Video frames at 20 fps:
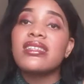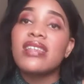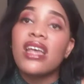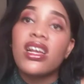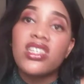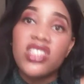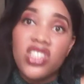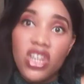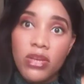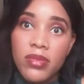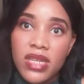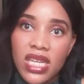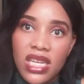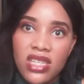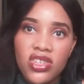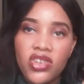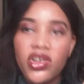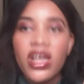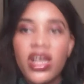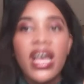
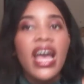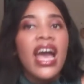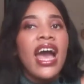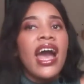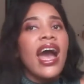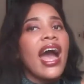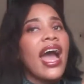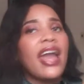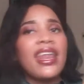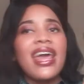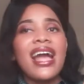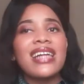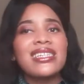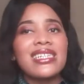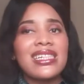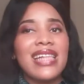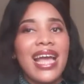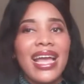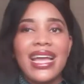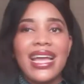exterminator. I
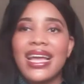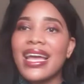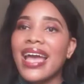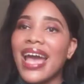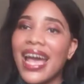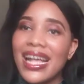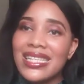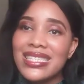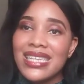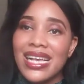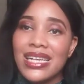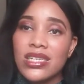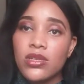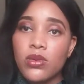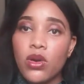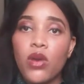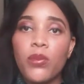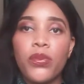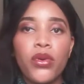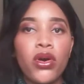actually like cats as
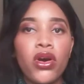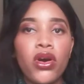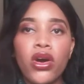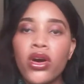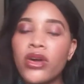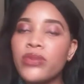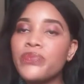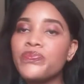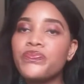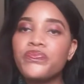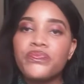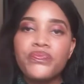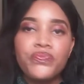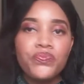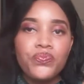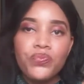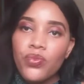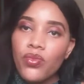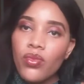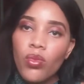well, but
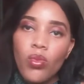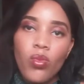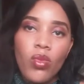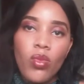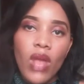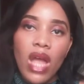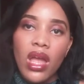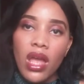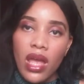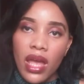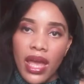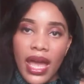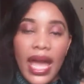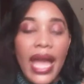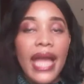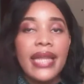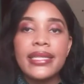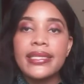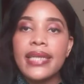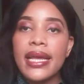
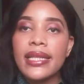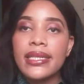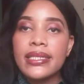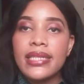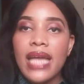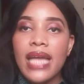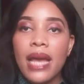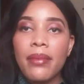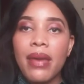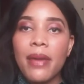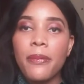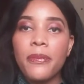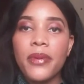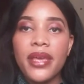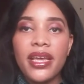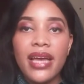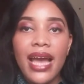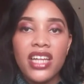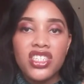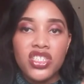anytime
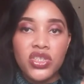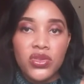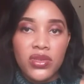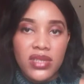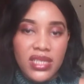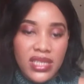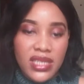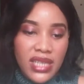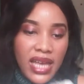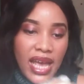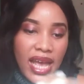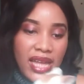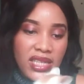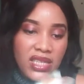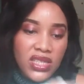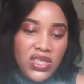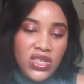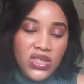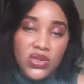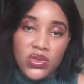I choose
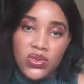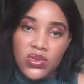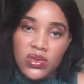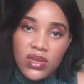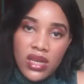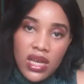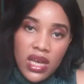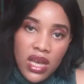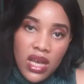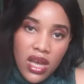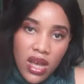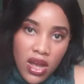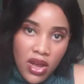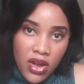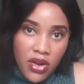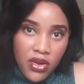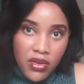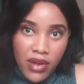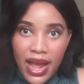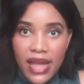cats to
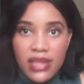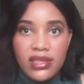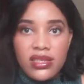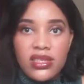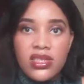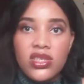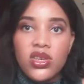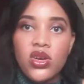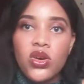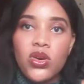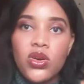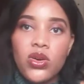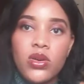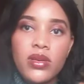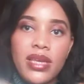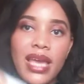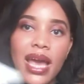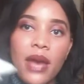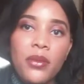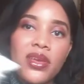rats. So
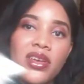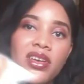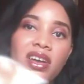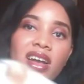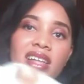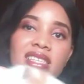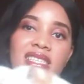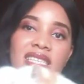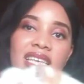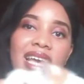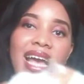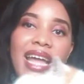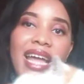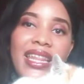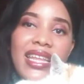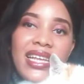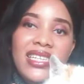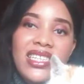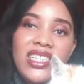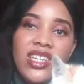yeah, we got an
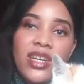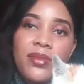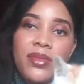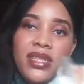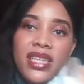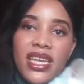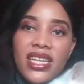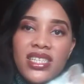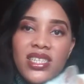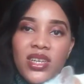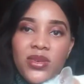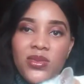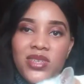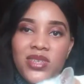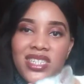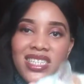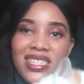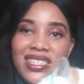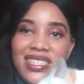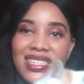exterminator, which
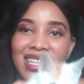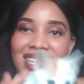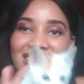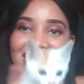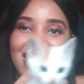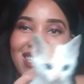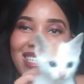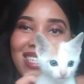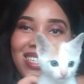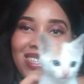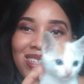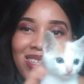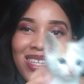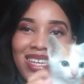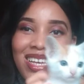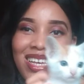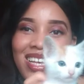is this little